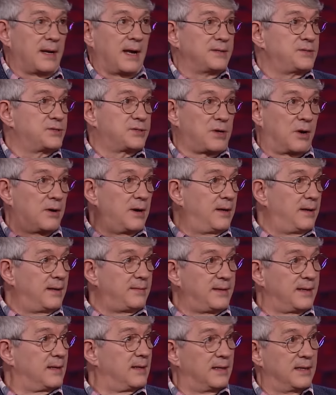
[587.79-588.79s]
I started
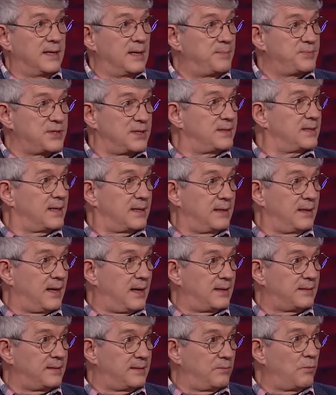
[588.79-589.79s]
at the Ellipse
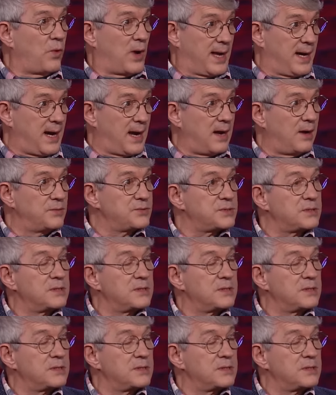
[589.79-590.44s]
at the White House.